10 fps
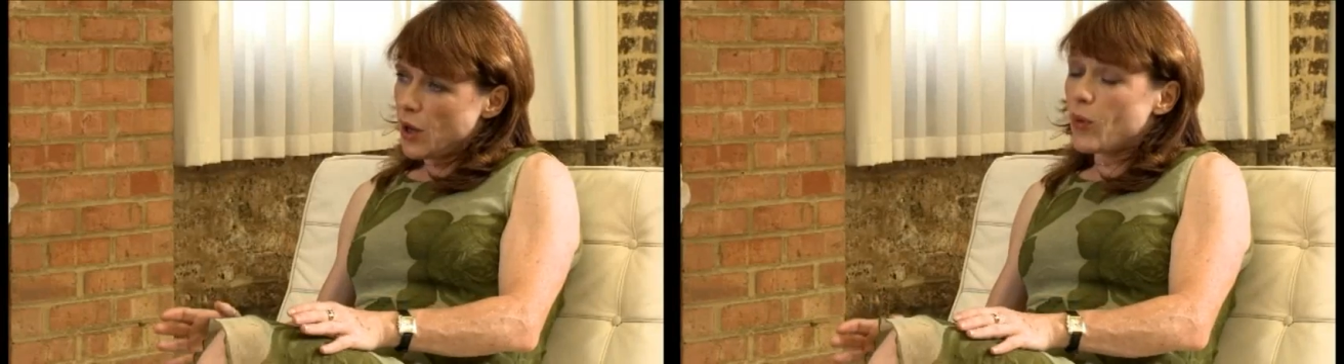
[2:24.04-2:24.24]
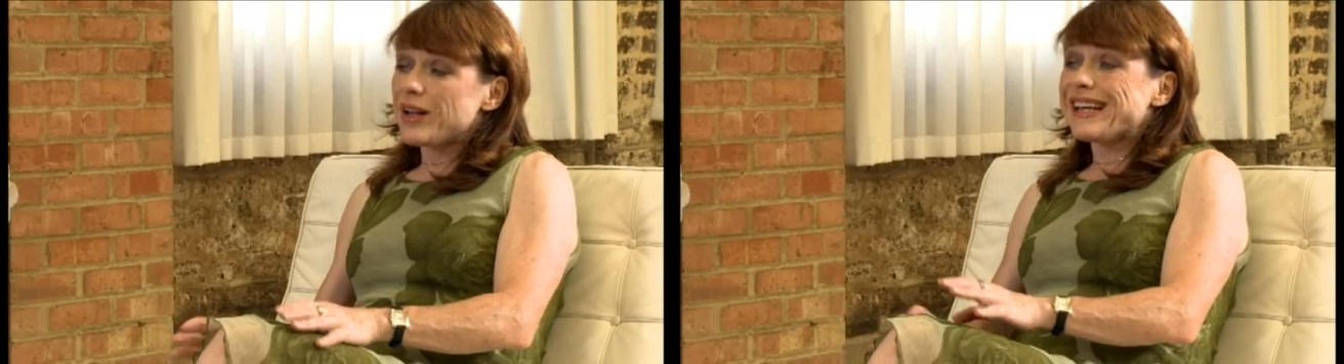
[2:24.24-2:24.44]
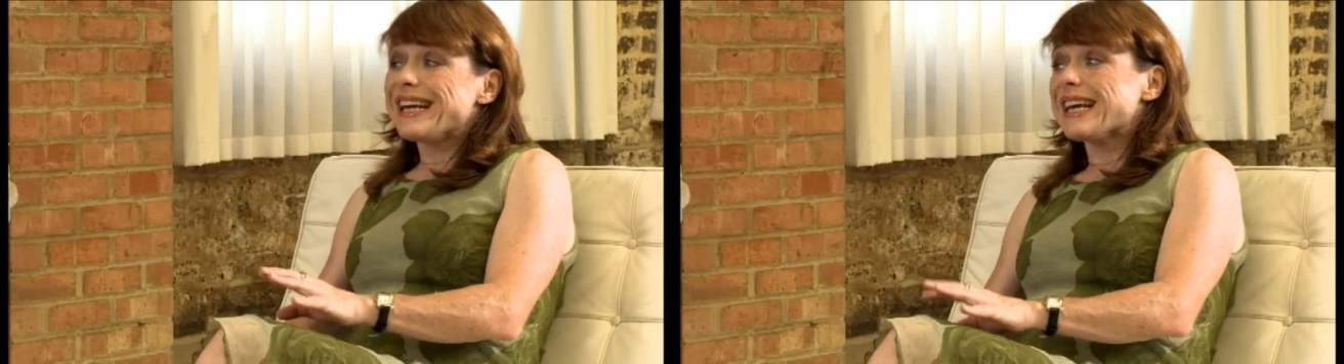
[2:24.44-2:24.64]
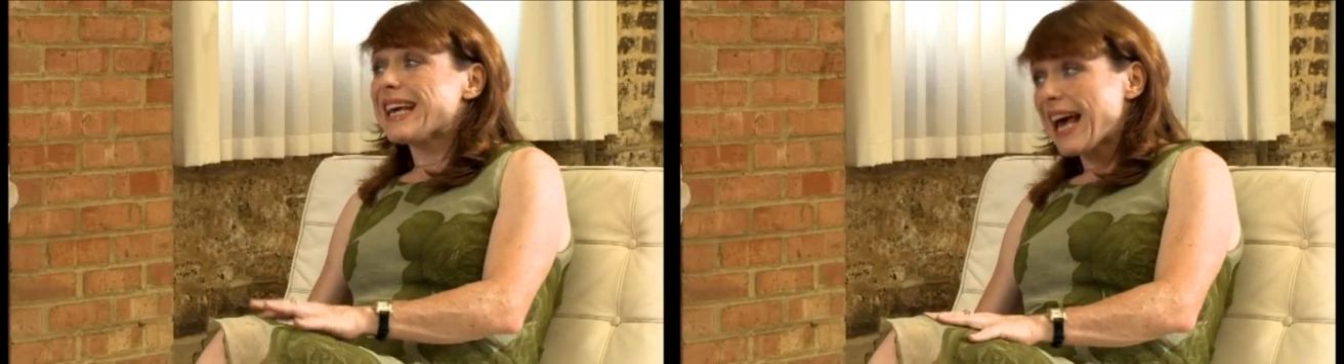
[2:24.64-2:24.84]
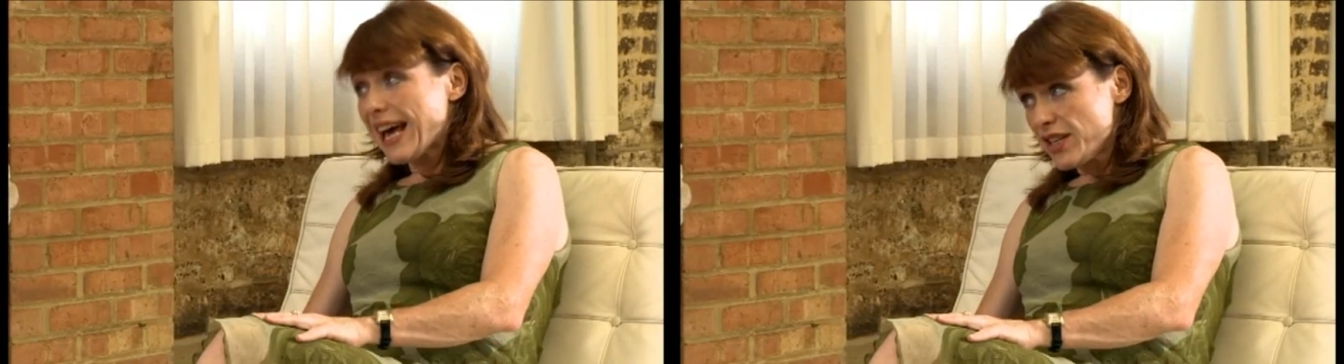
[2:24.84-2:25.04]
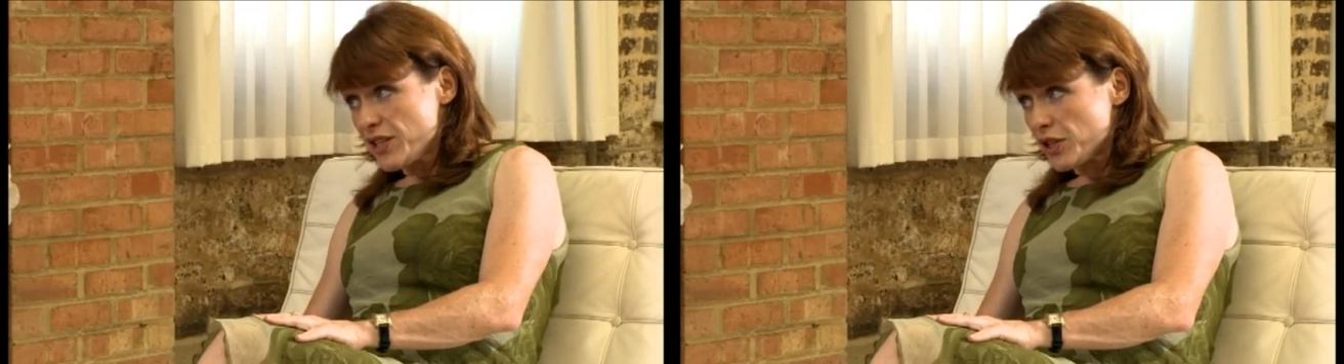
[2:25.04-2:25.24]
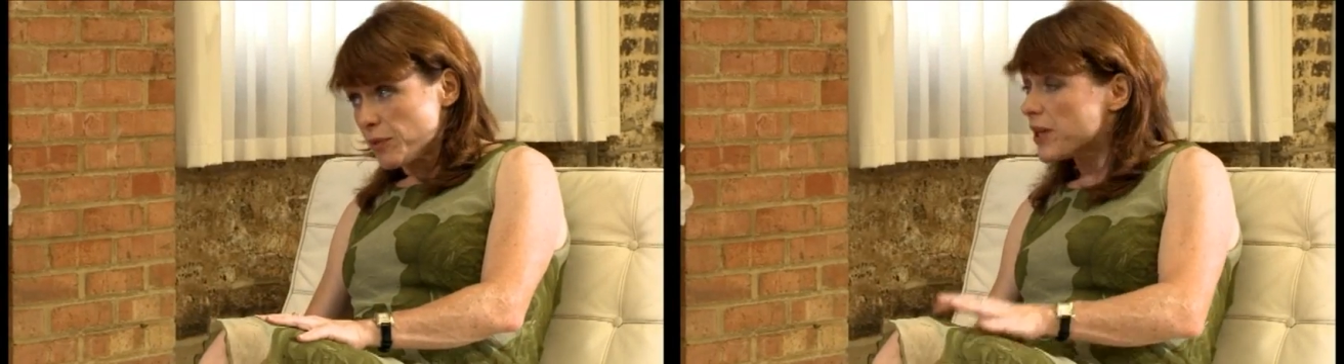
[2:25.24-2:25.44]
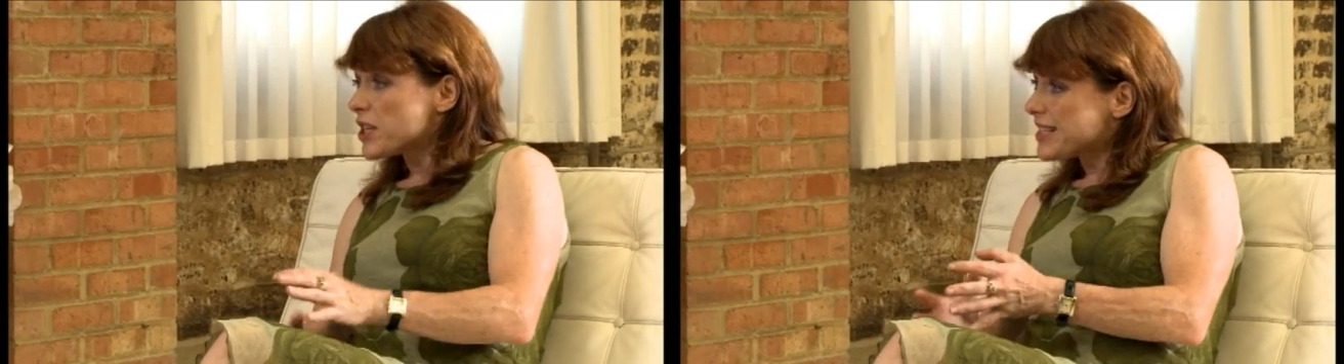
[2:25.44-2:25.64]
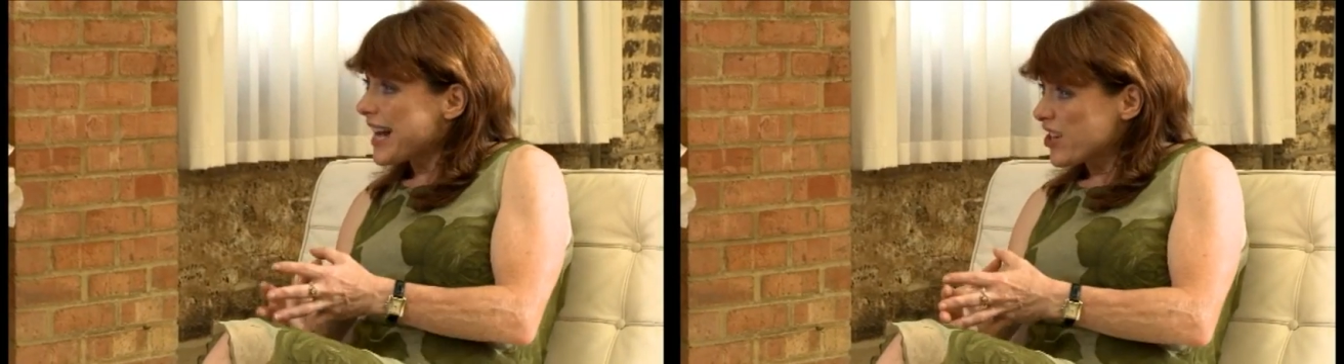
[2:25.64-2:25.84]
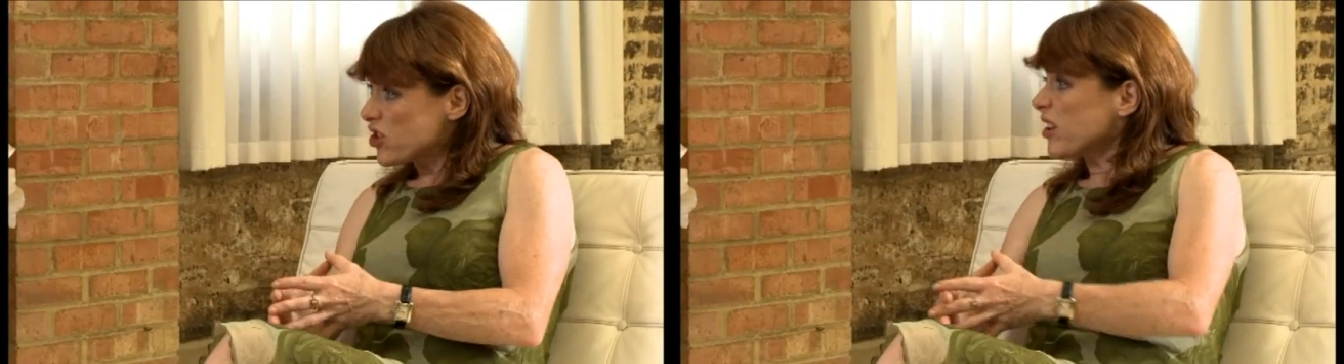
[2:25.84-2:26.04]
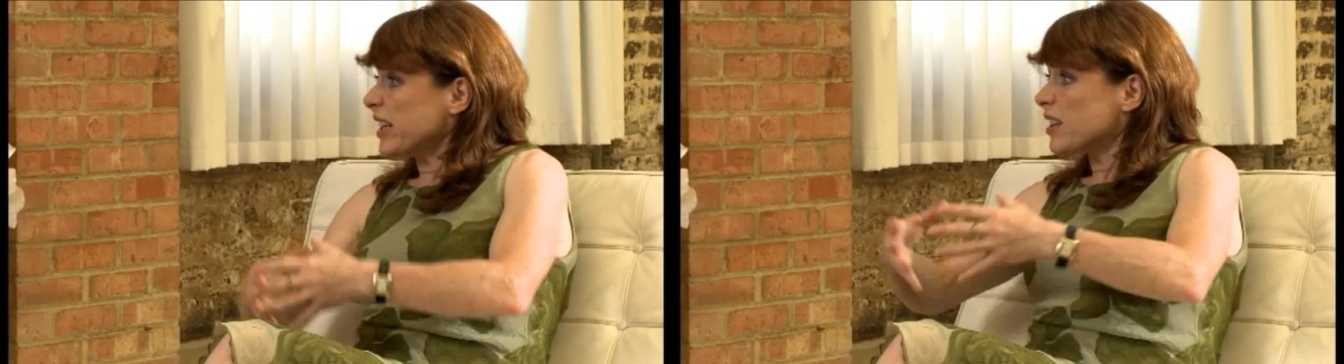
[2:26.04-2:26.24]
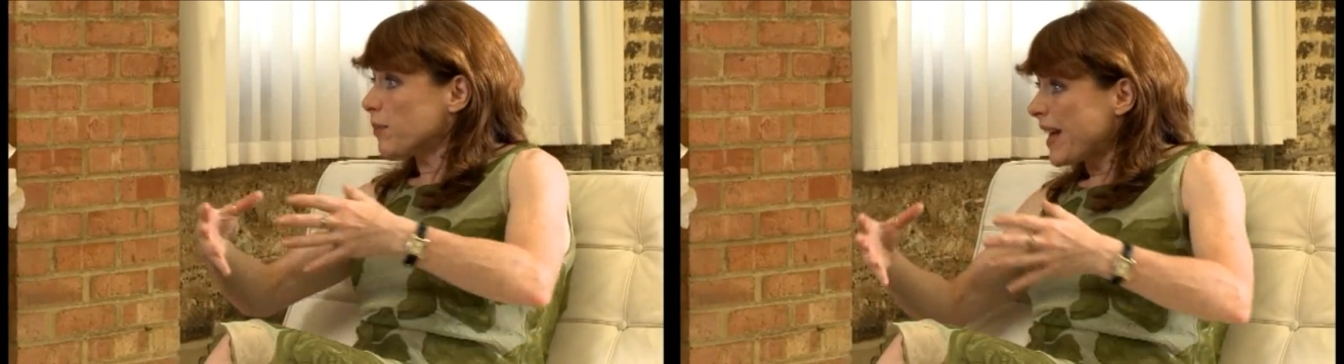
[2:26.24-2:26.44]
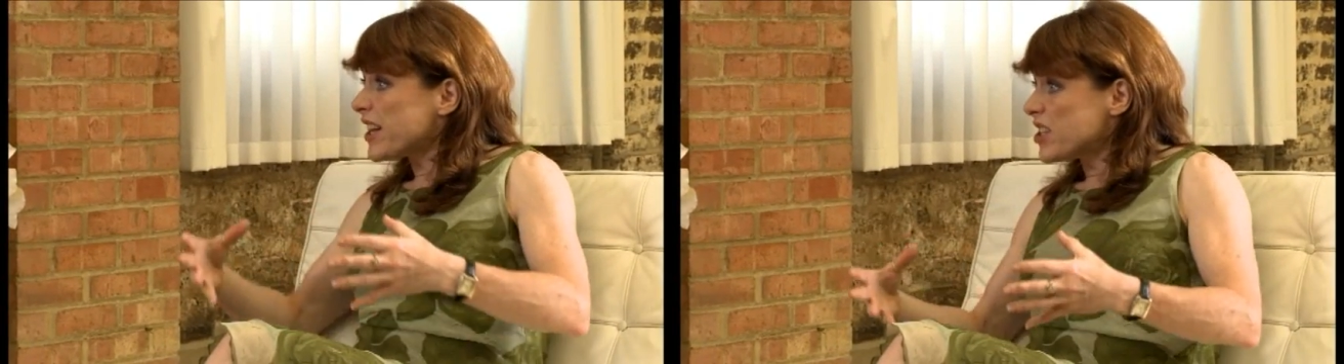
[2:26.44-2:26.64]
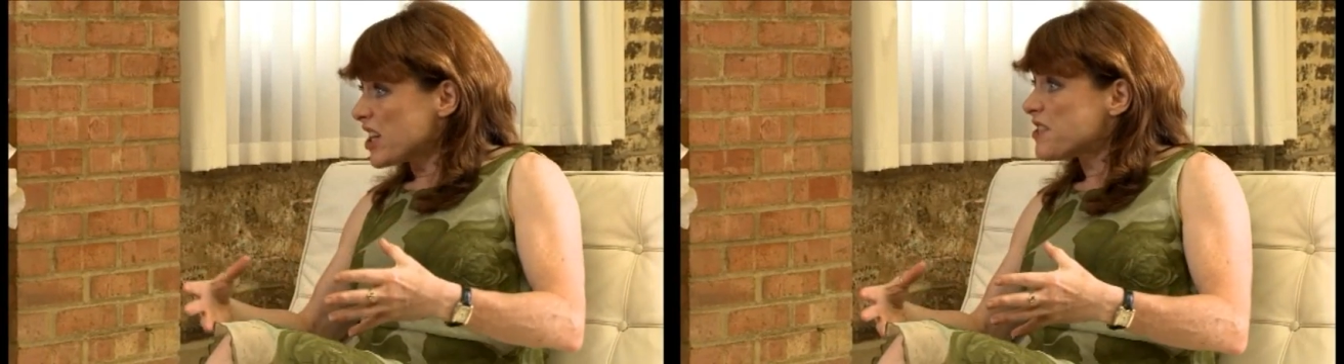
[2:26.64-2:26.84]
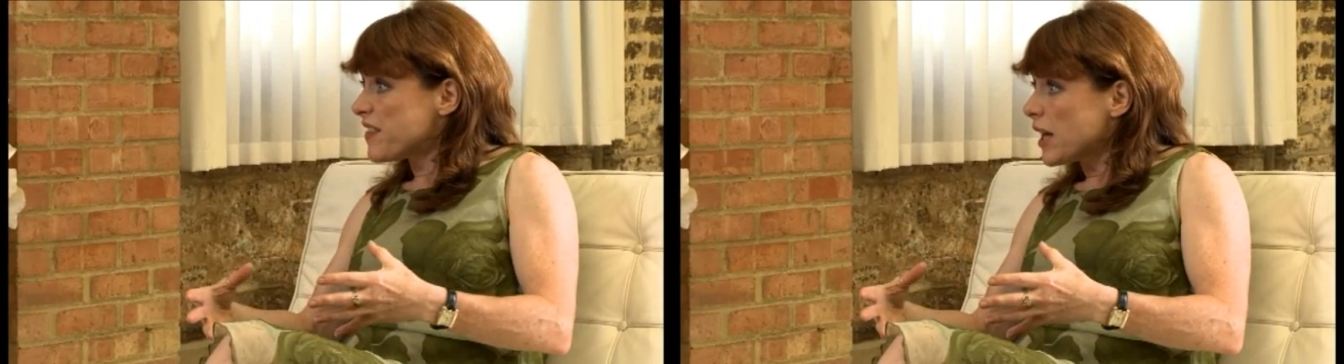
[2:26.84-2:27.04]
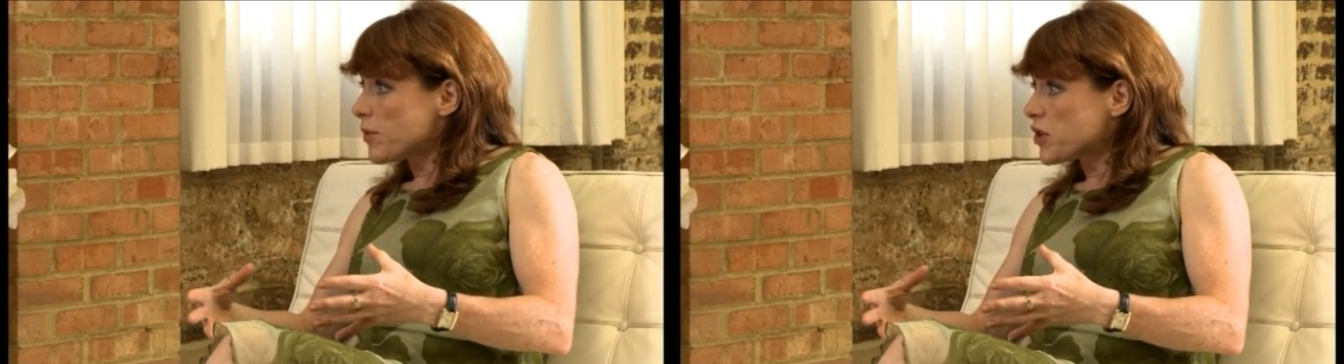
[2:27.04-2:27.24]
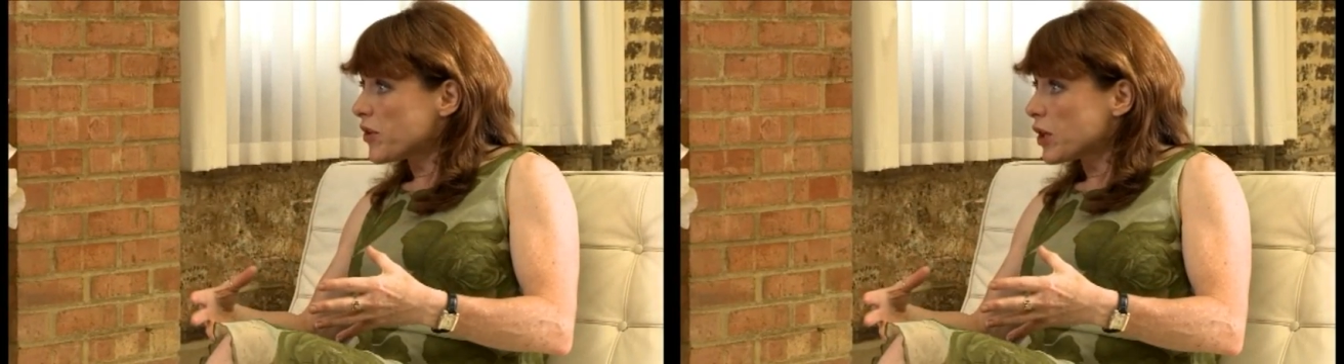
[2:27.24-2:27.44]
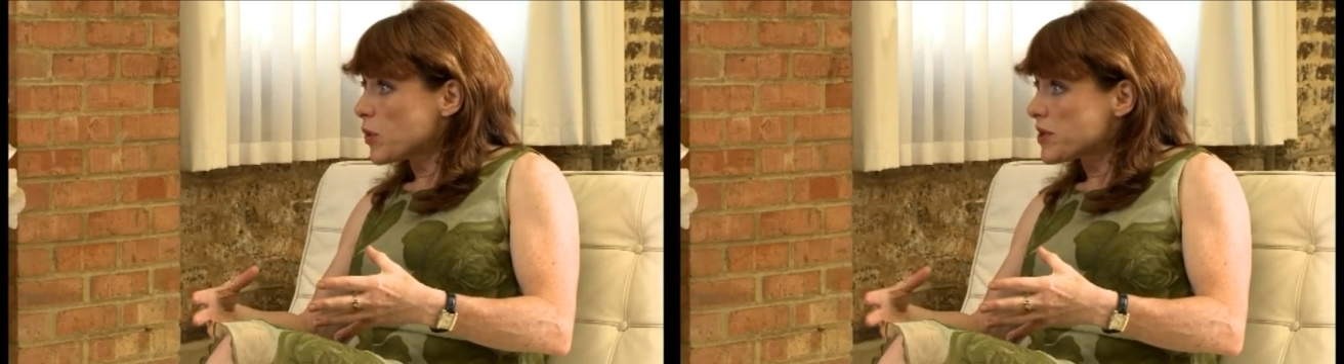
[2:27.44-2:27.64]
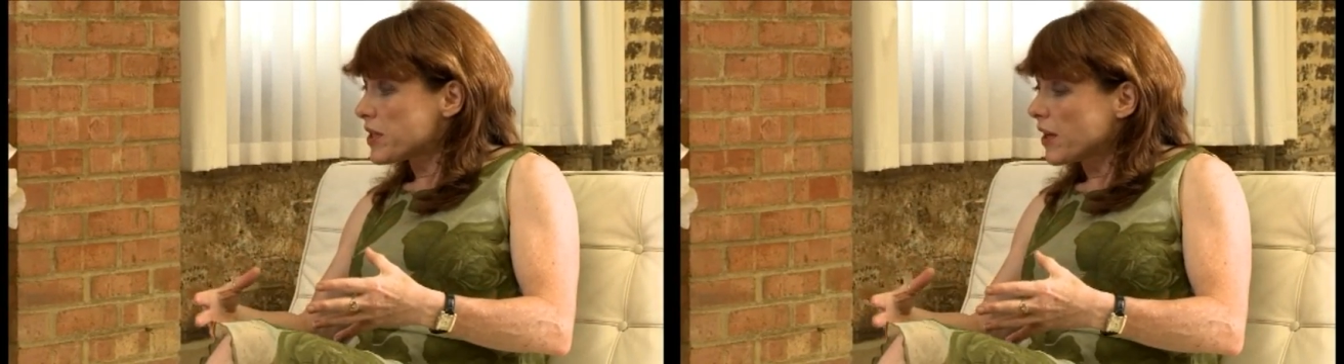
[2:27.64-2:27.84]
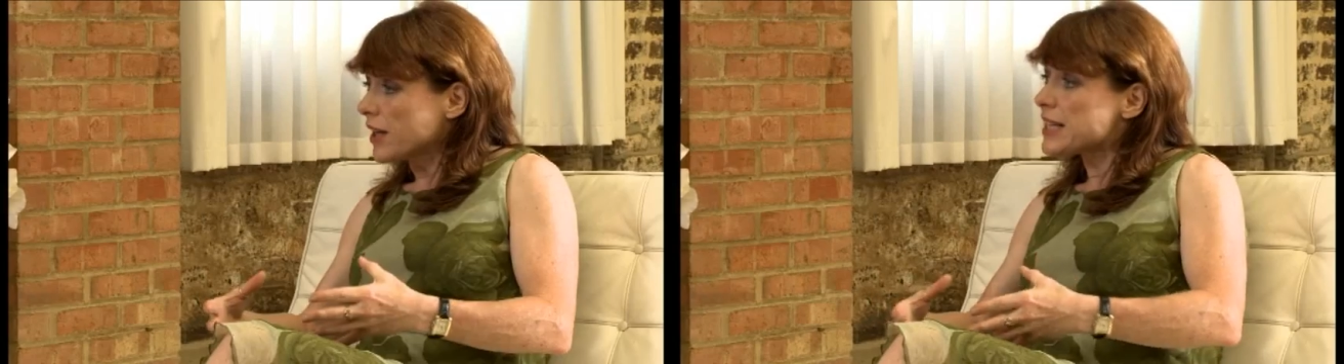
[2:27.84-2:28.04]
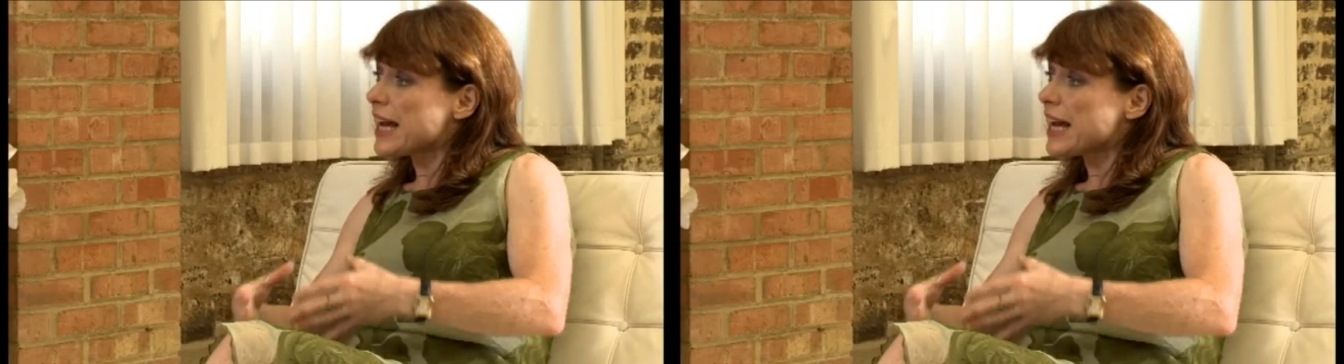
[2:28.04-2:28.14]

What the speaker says: Well, it can do, because naturally the bladder does fill up during the course of the night,